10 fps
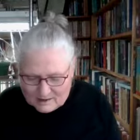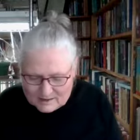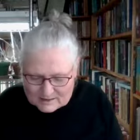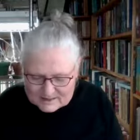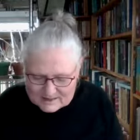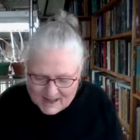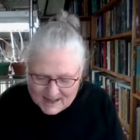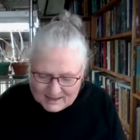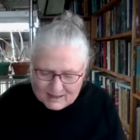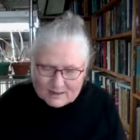The
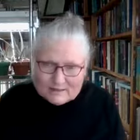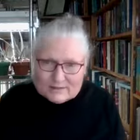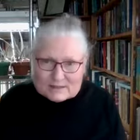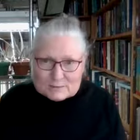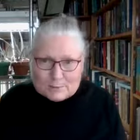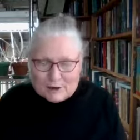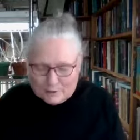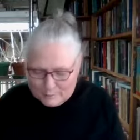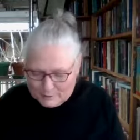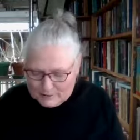setting of this
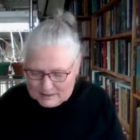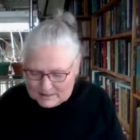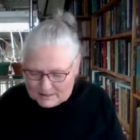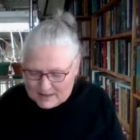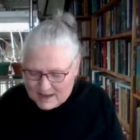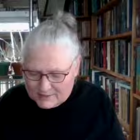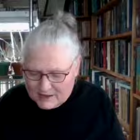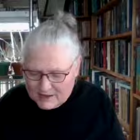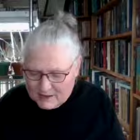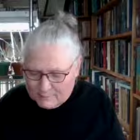parable is that
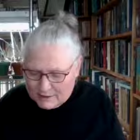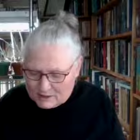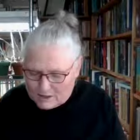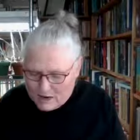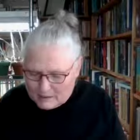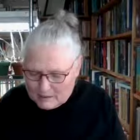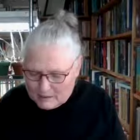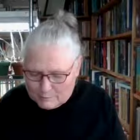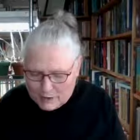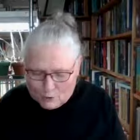they had been
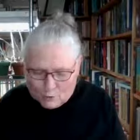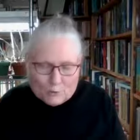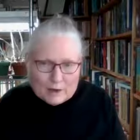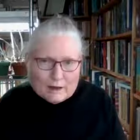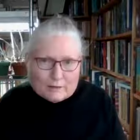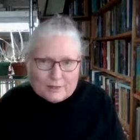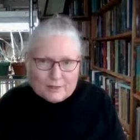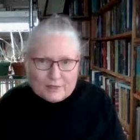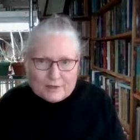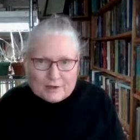talking about wealth
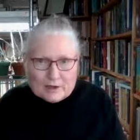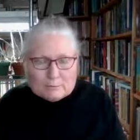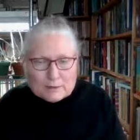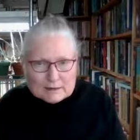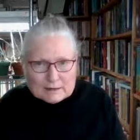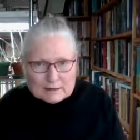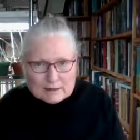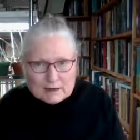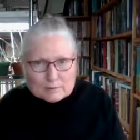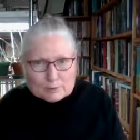in
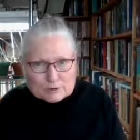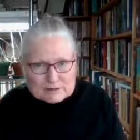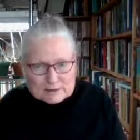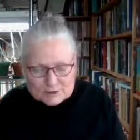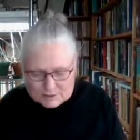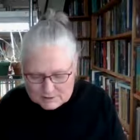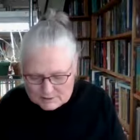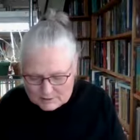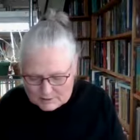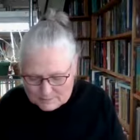money and
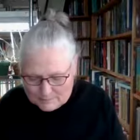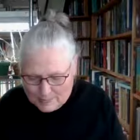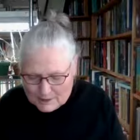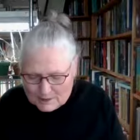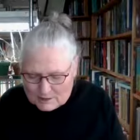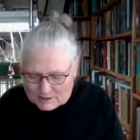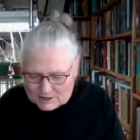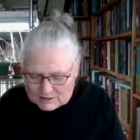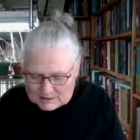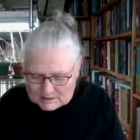possessions.
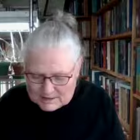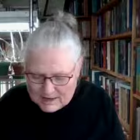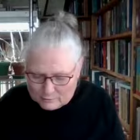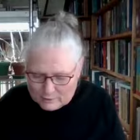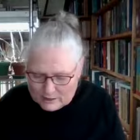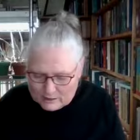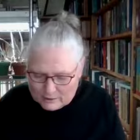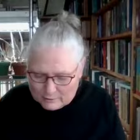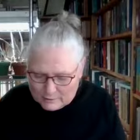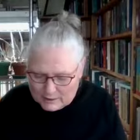Jesus had
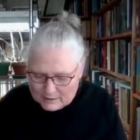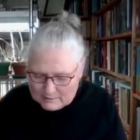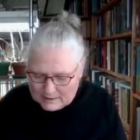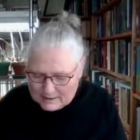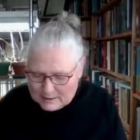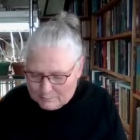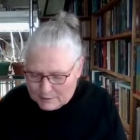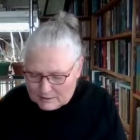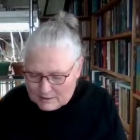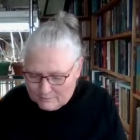reiterated that a
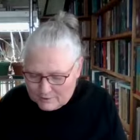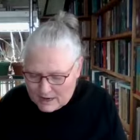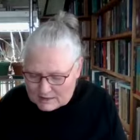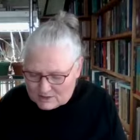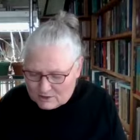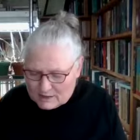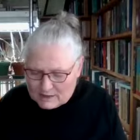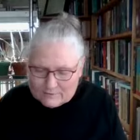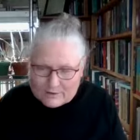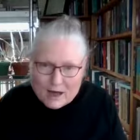believer has to give